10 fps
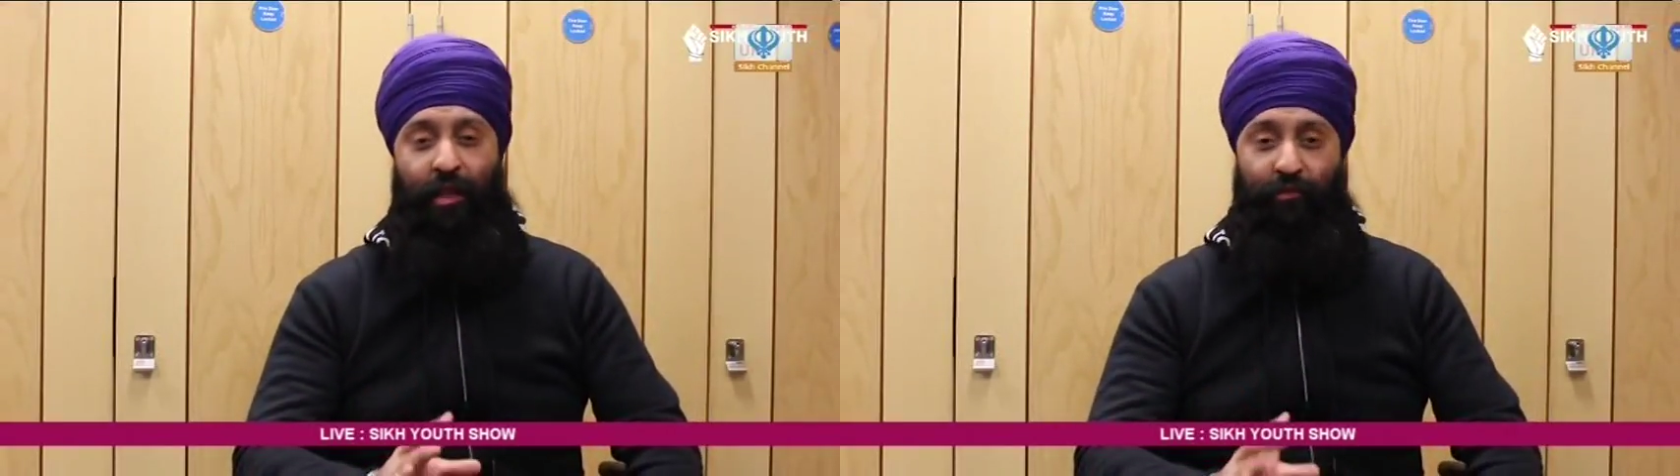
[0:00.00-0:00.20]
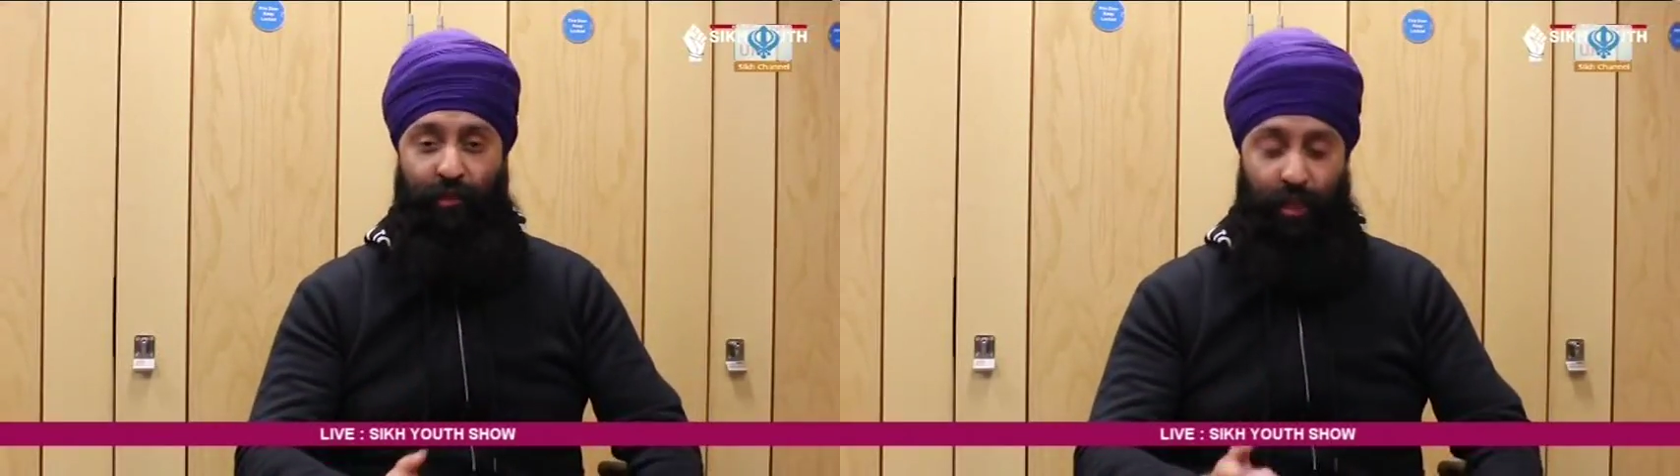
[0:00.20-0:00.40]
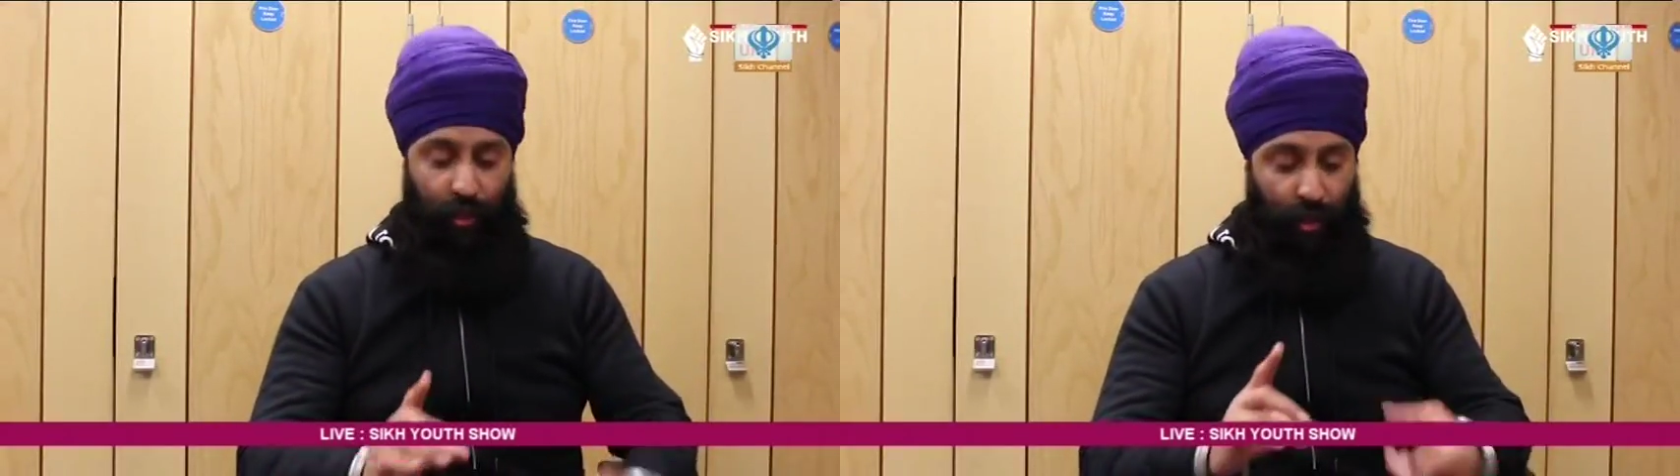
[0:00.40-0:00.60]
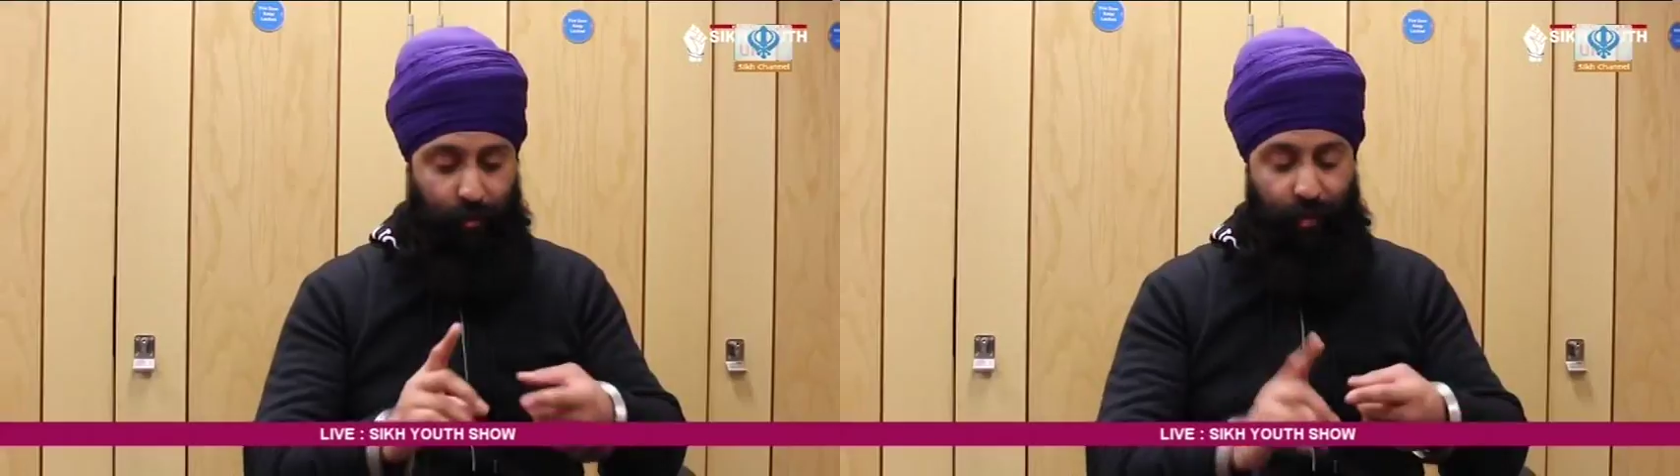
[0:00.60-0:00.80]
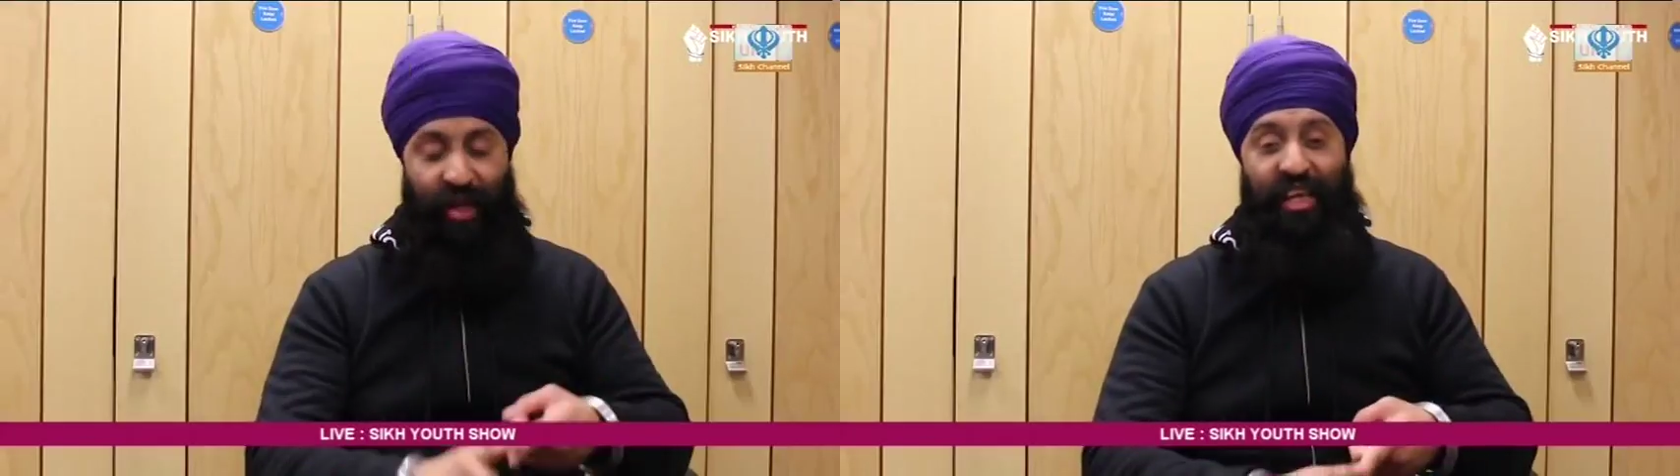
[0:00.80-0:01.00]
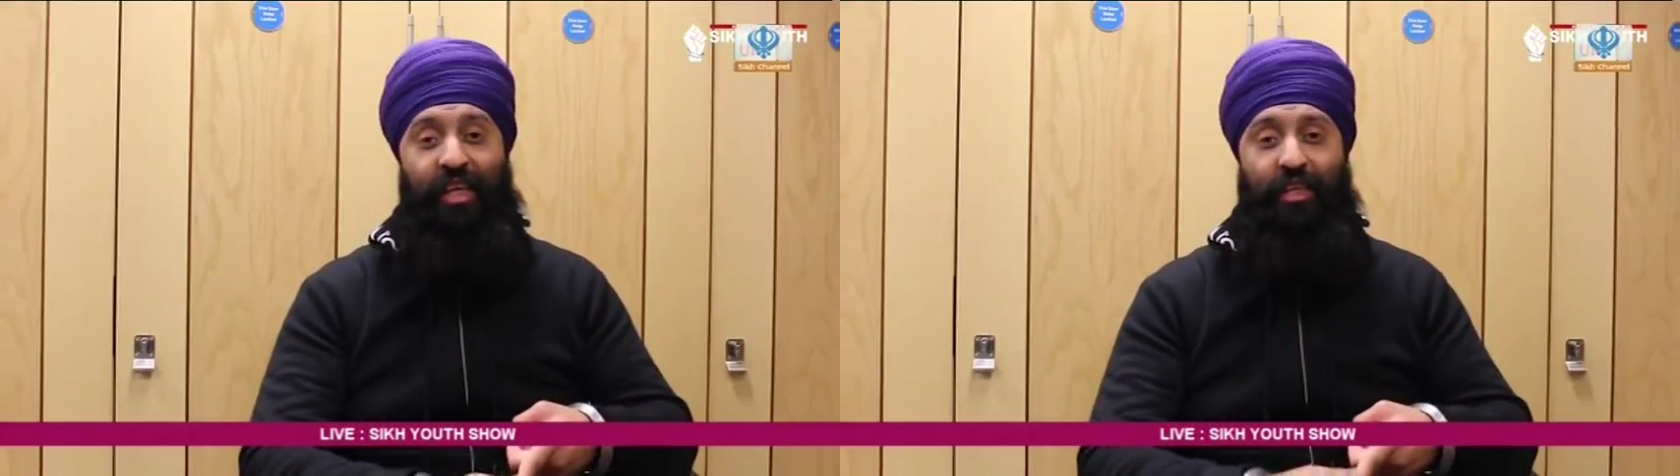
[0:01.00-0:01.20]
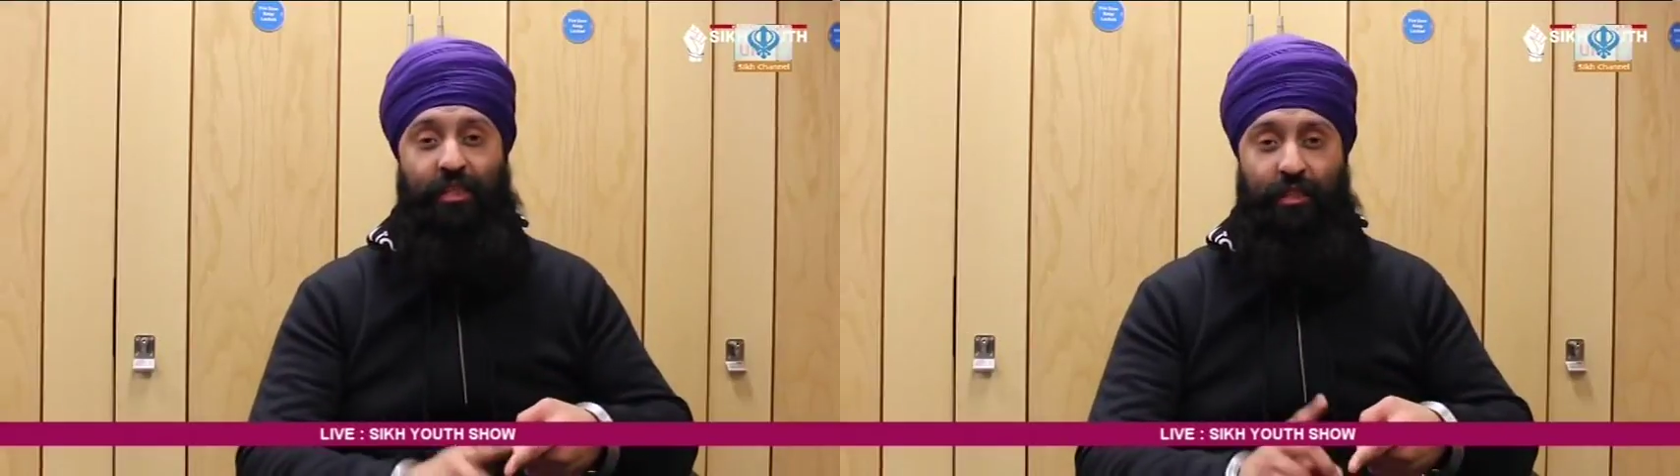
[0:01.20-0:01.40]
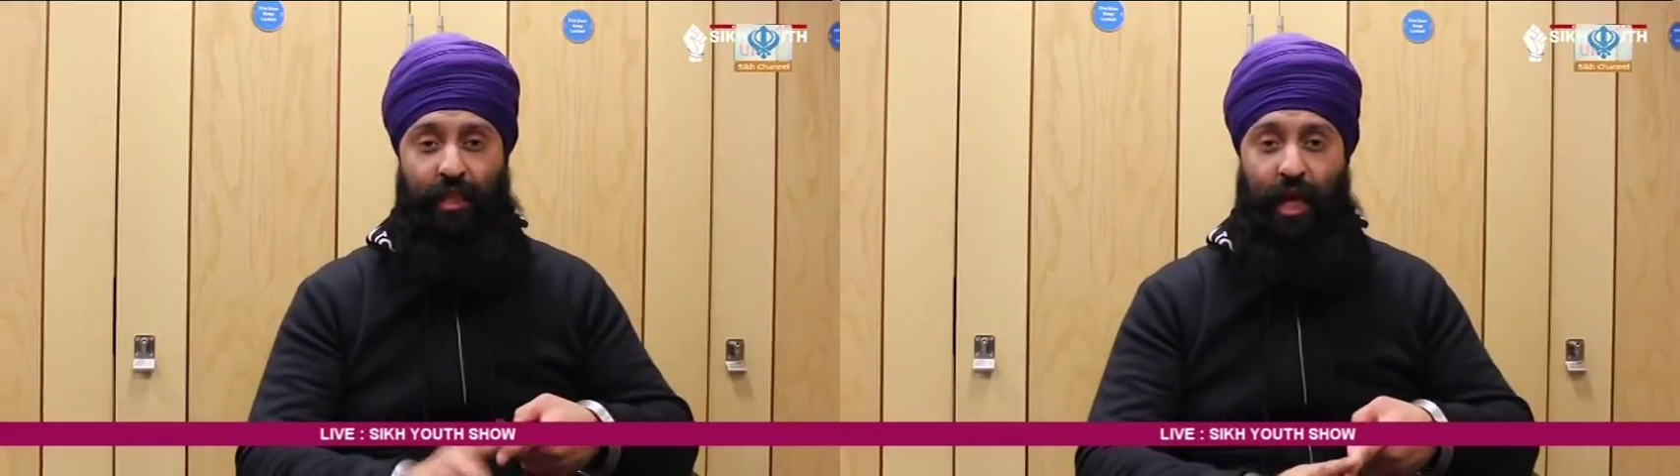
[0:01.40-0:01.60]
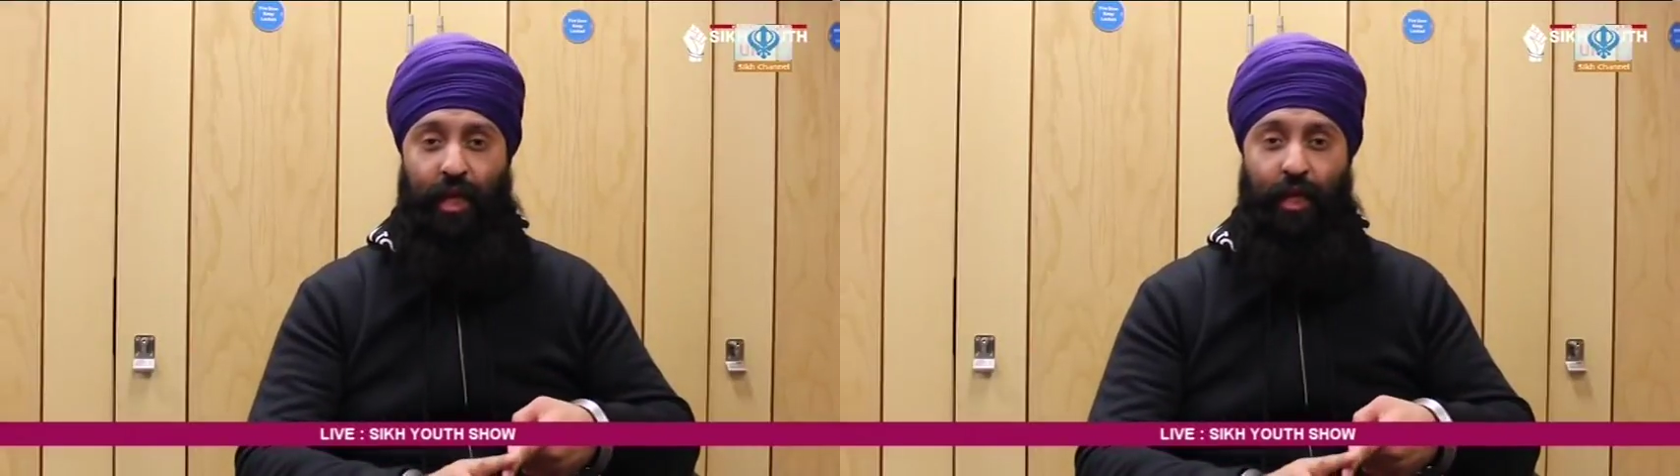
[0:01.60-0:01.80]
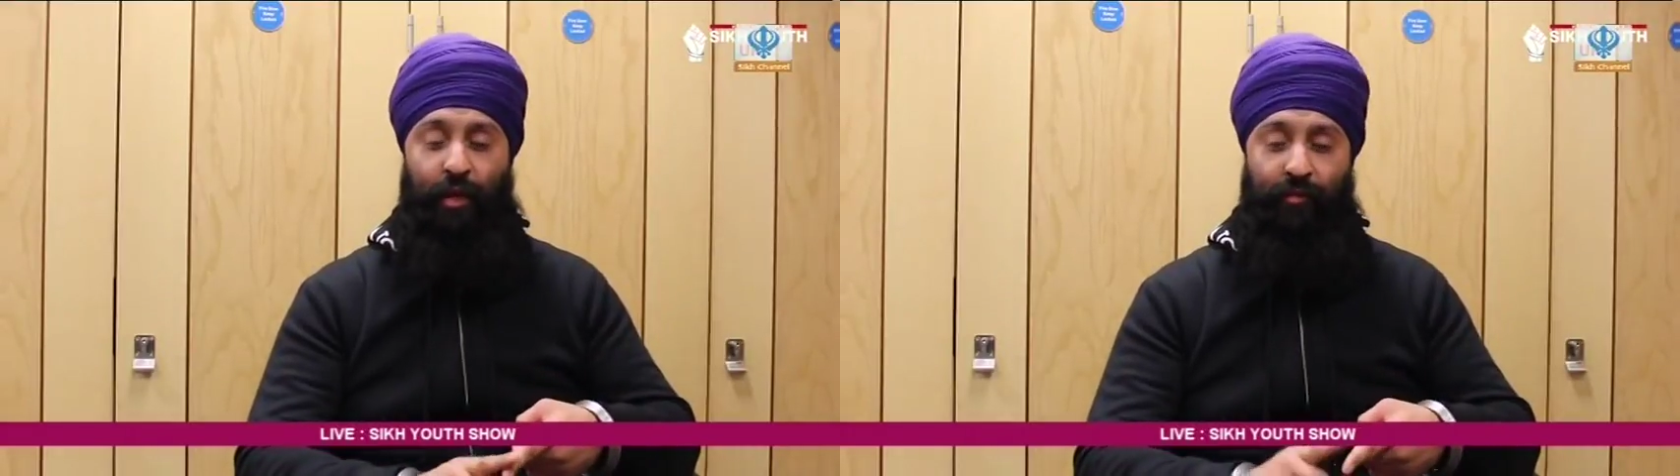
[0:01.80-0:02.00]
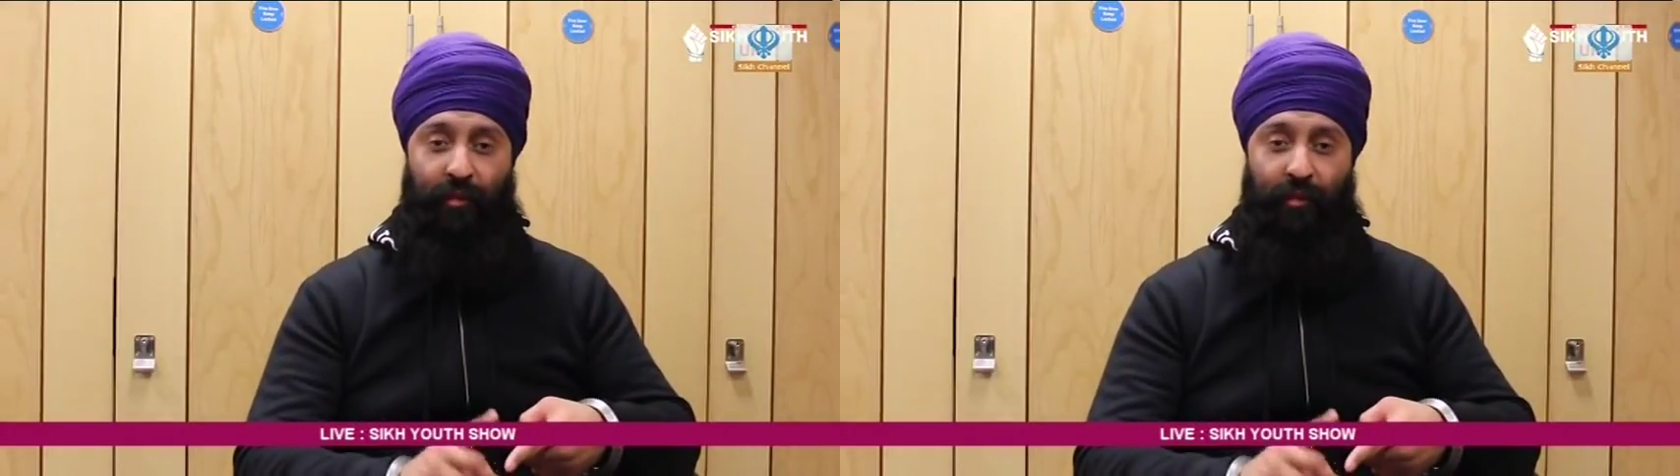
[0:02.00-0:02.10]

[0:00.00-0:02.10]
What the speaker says: vigilant. Please stay